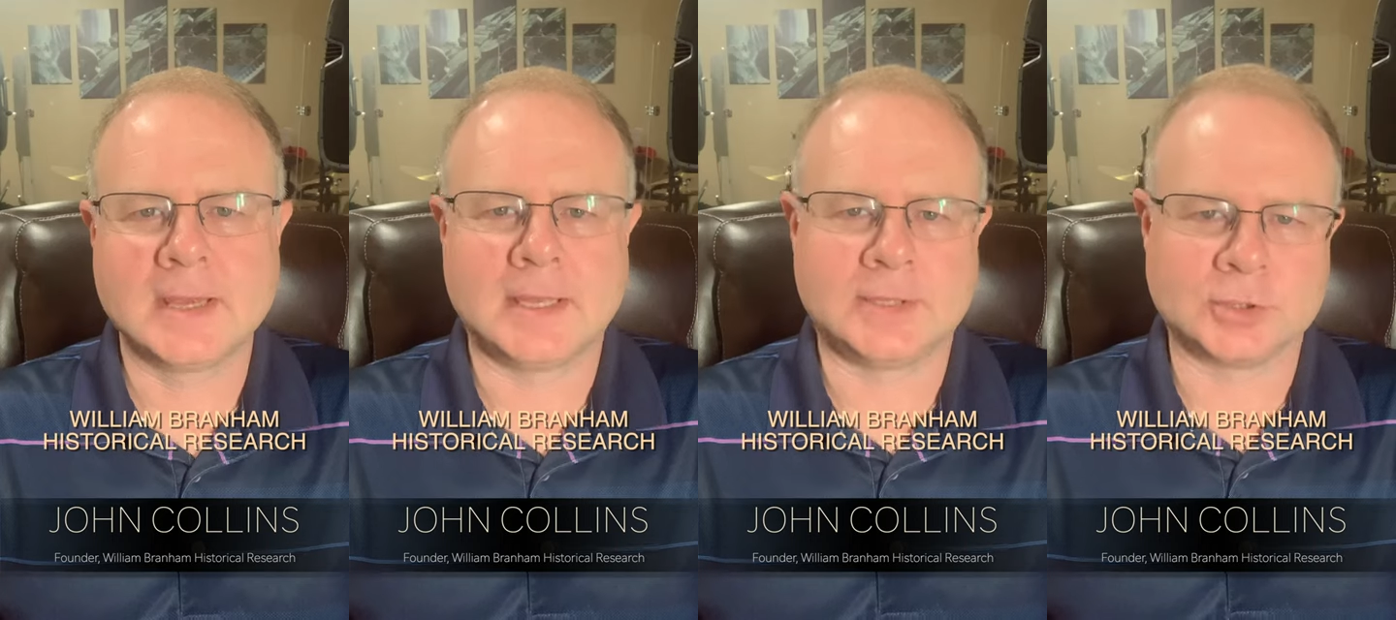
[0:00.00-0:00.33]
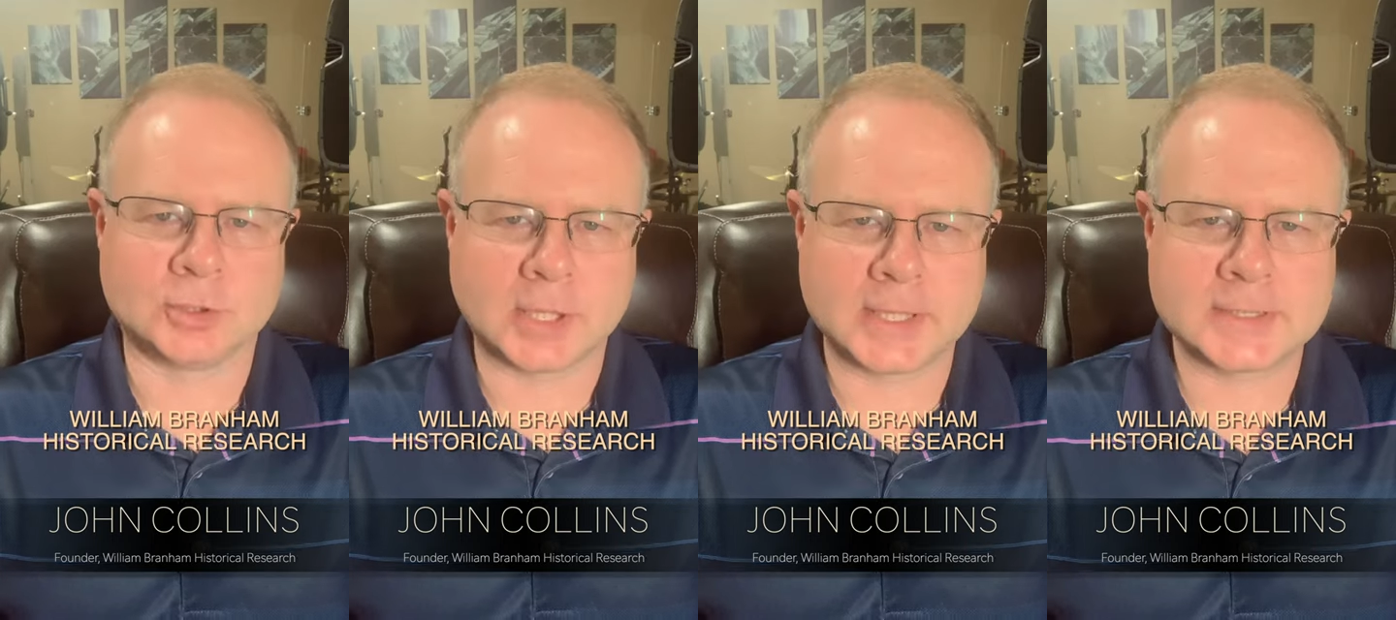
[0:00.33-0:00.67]
In the
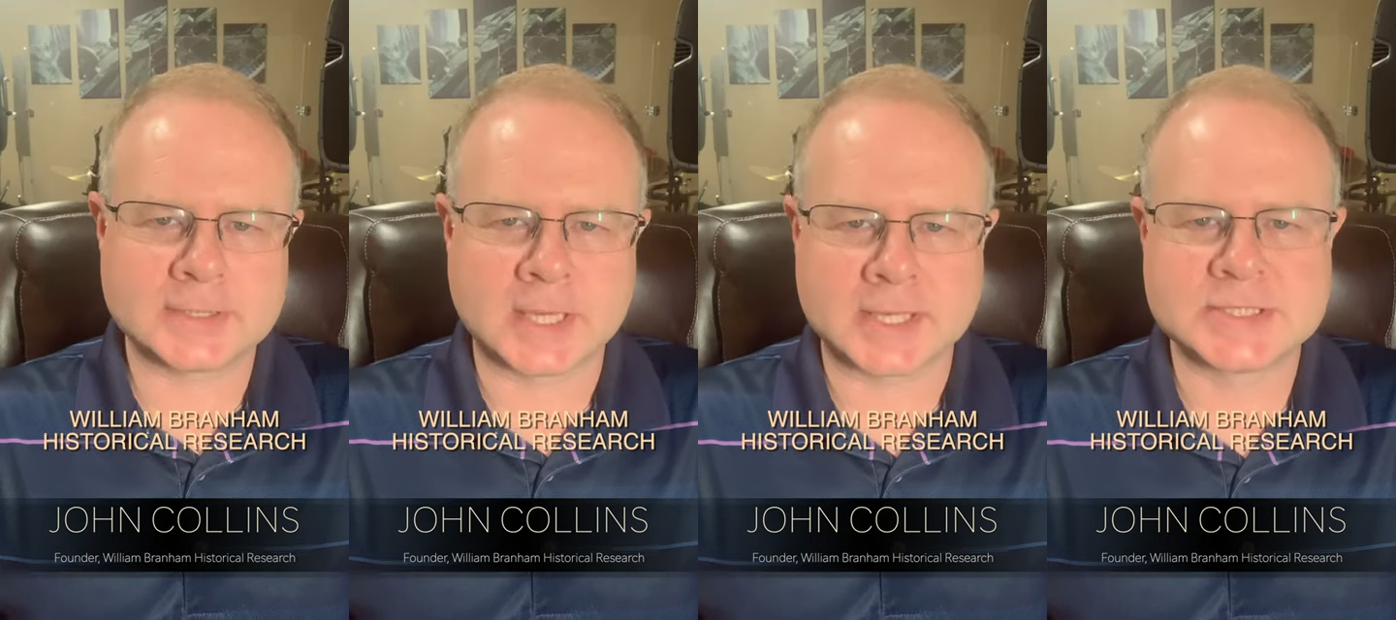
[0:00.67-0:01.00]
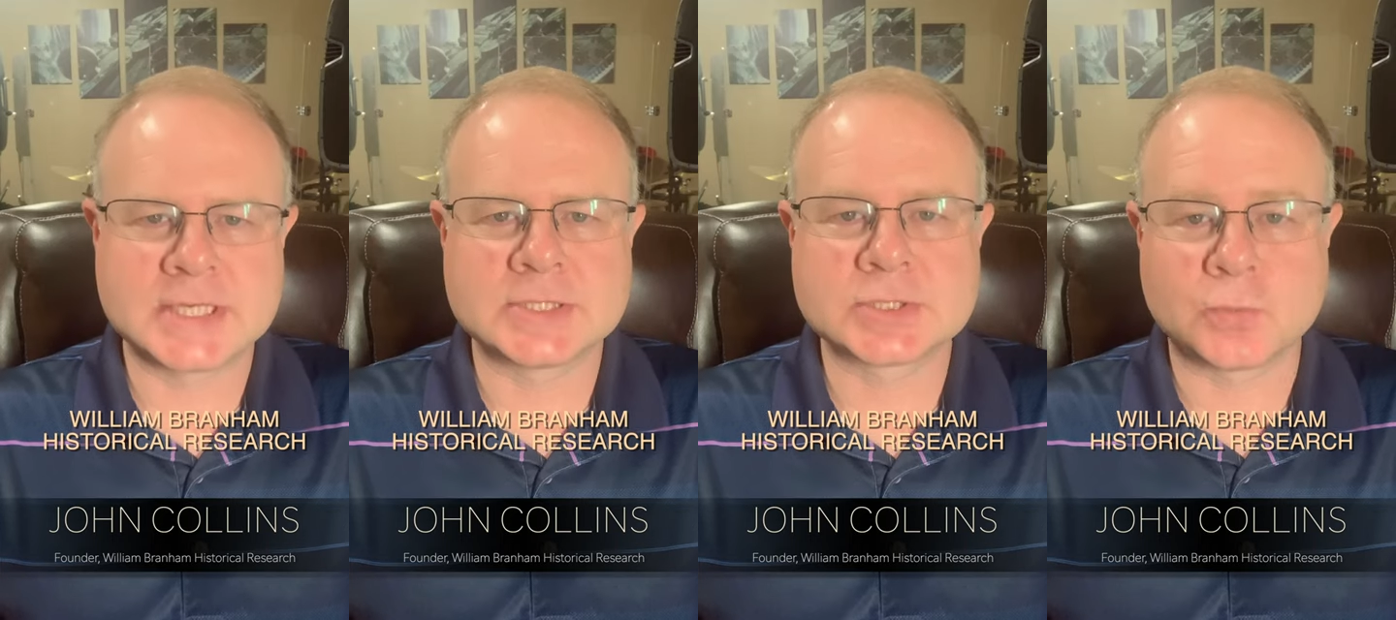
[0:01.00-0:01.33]
late
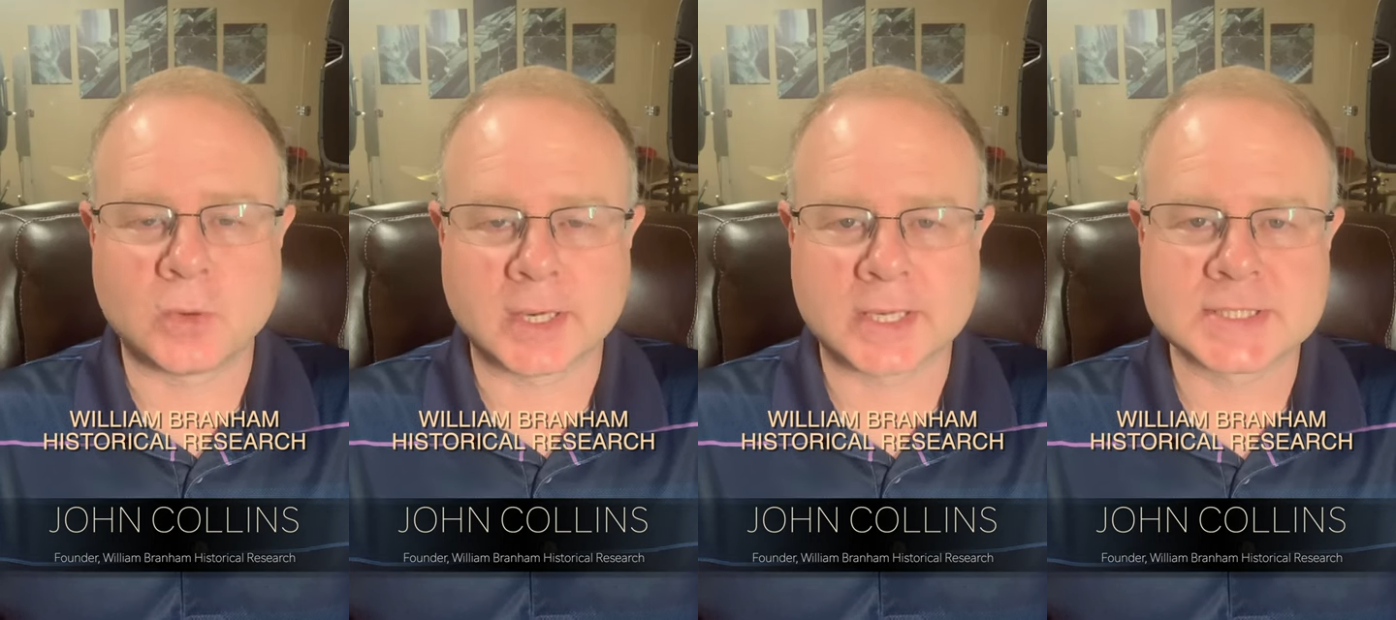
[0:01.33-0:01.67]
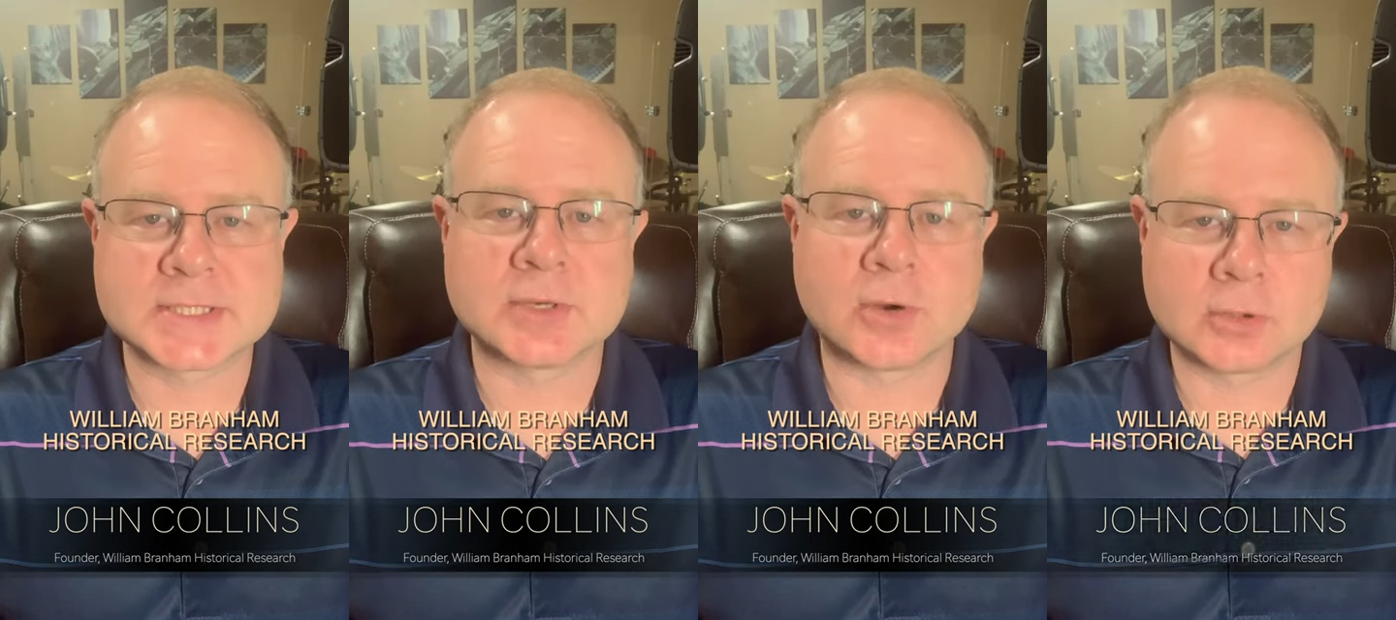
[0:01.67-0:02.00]

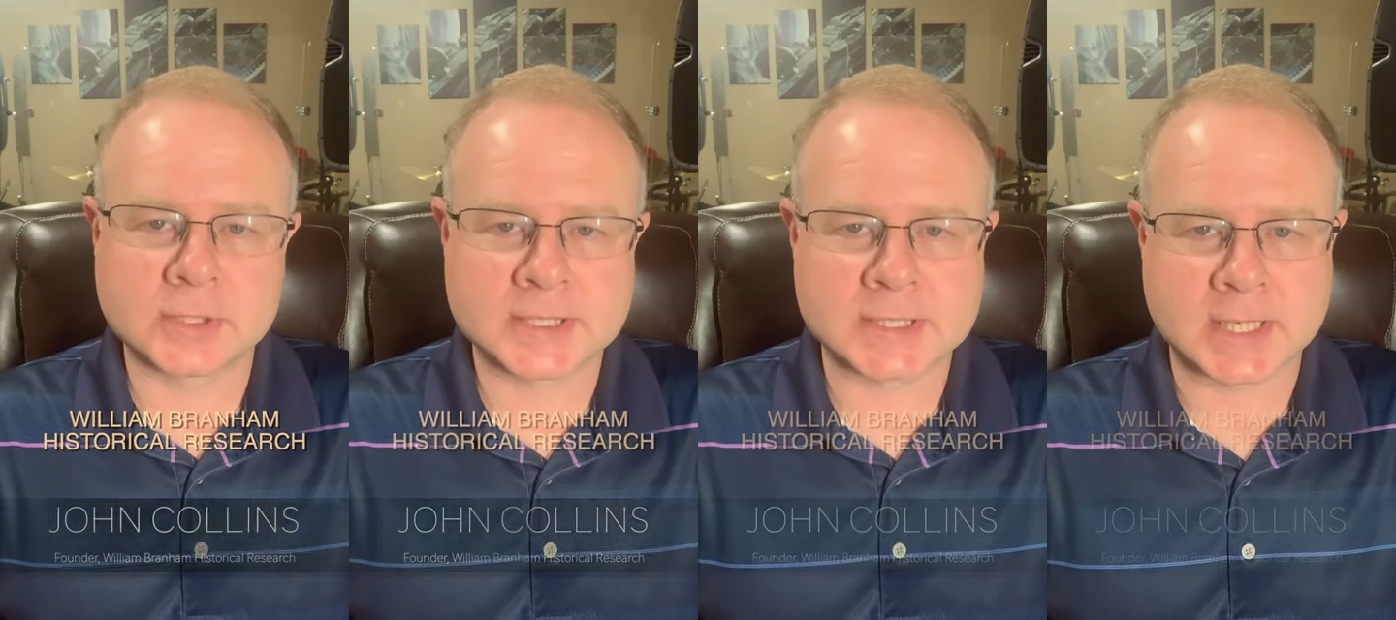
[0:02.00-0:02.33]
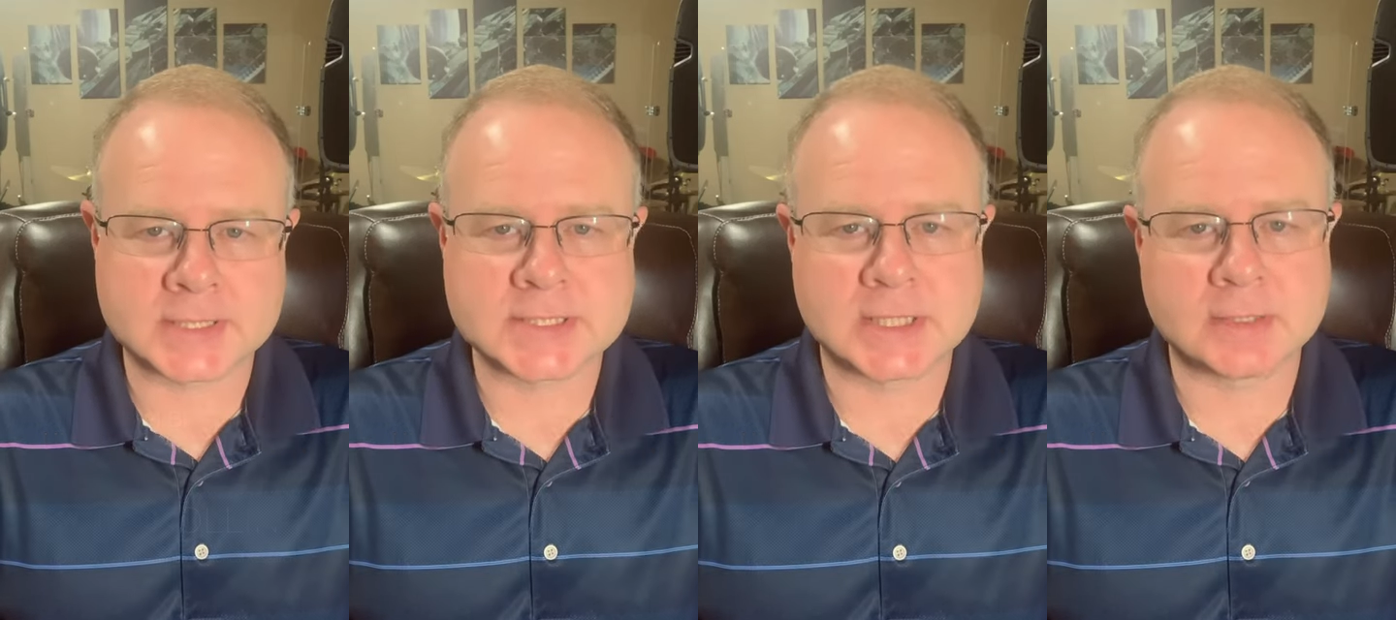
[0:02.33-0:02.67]
1920s and early
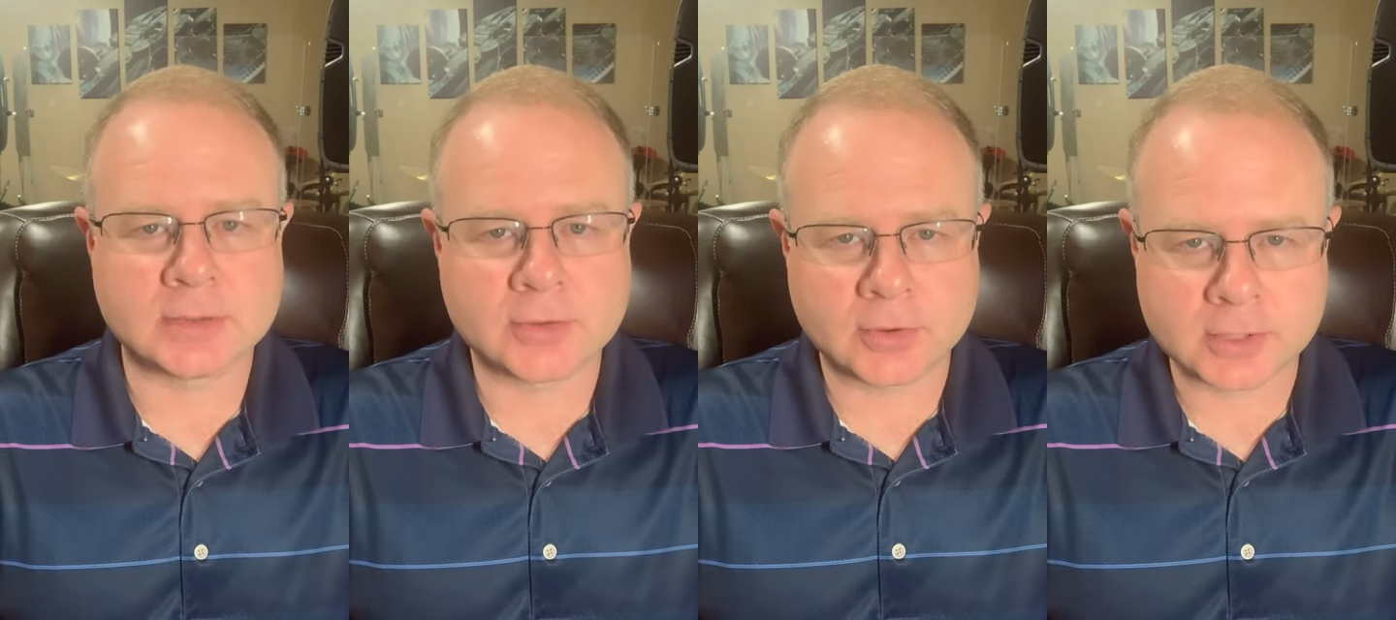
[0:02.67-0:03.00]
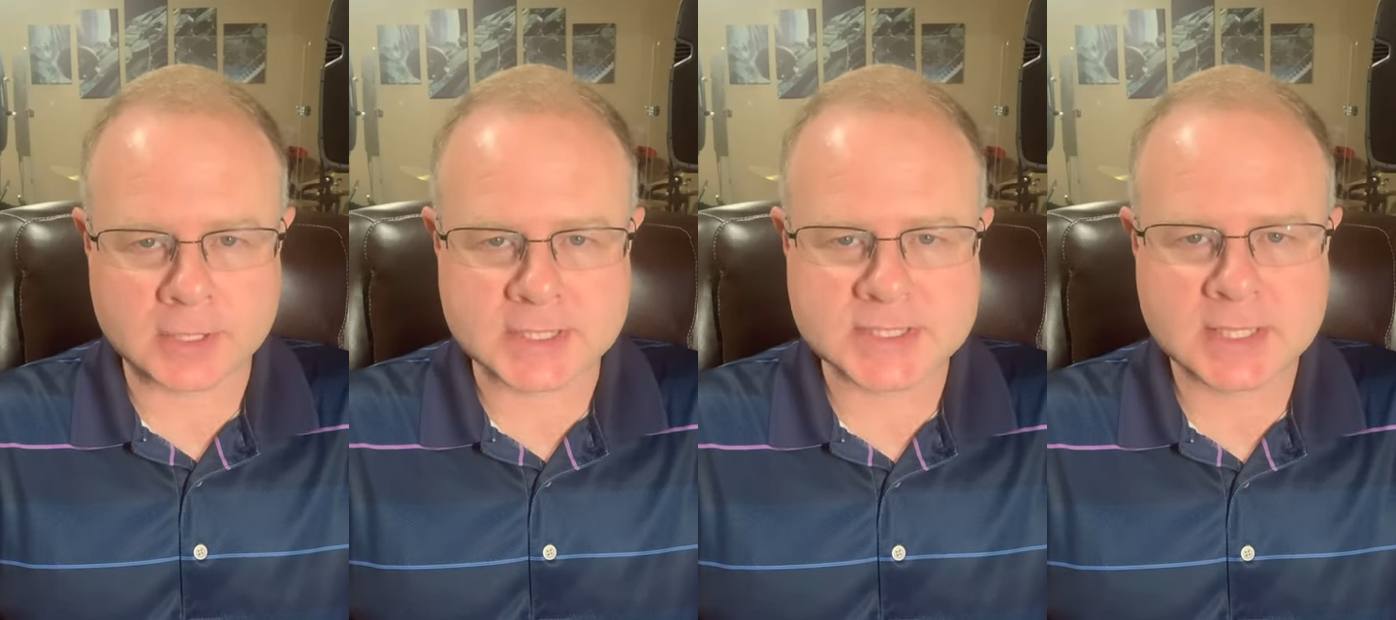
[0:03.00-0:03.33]

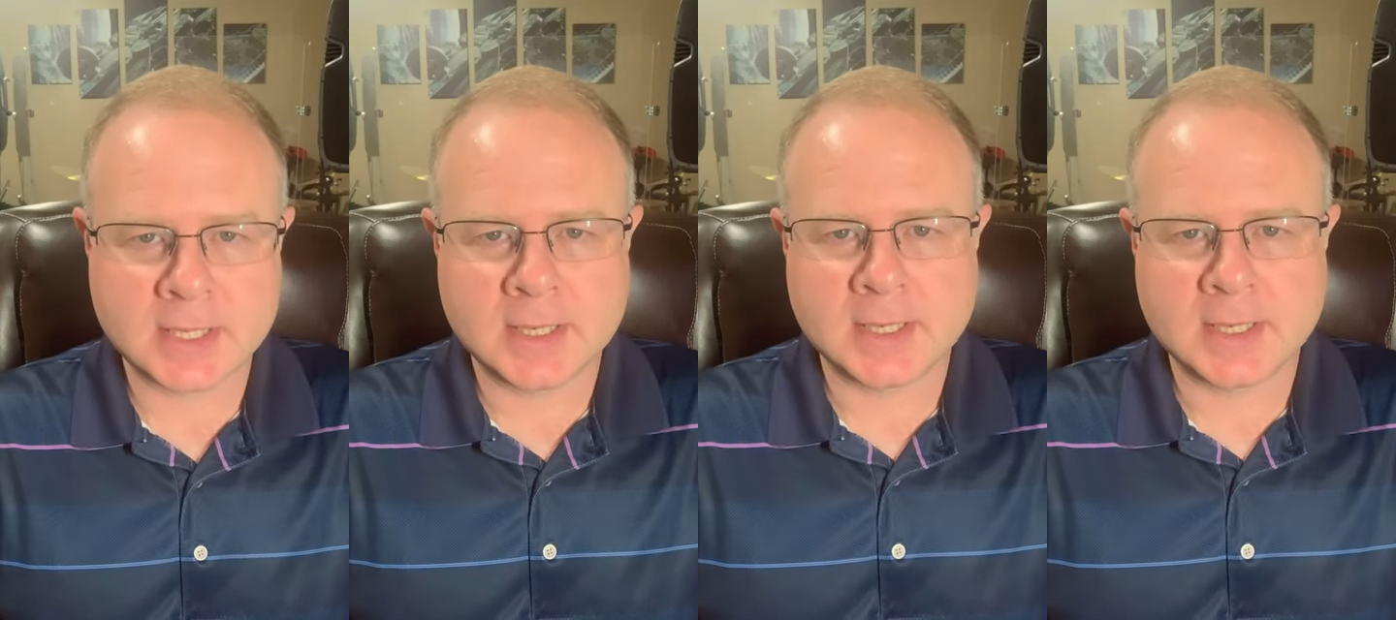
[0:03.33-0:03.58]
1930s,